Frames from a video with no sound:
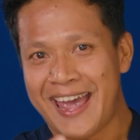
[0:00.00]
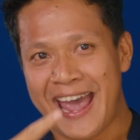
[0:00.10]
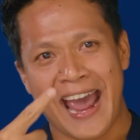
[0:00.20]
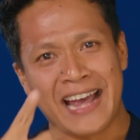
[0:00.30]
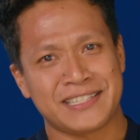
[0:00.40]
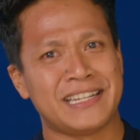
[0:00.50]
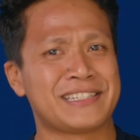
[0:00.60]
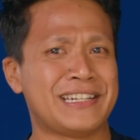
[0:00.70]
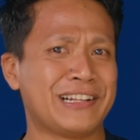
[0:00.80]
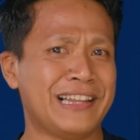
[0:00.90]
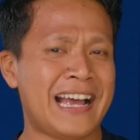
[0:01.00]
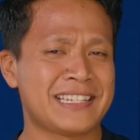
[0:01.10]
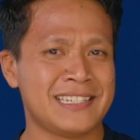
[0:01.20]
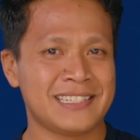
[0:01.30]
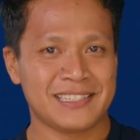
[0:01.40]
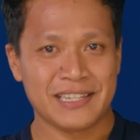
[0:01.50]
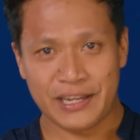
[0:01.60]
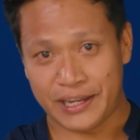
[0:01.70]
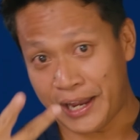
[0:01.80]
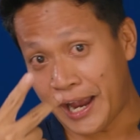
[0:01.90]
hats and sunglasses,
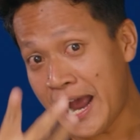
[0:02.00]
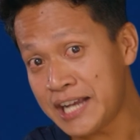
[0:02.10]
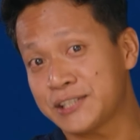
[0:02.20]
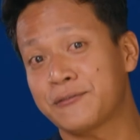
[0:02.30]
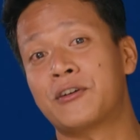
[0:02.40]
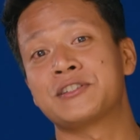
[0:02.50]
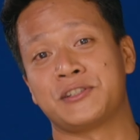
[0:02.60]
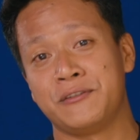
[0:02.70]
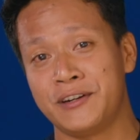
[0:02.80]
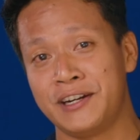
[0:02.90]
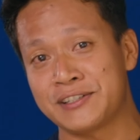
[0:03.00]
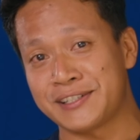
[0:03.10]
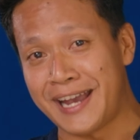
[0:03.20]
cash for souvenirs,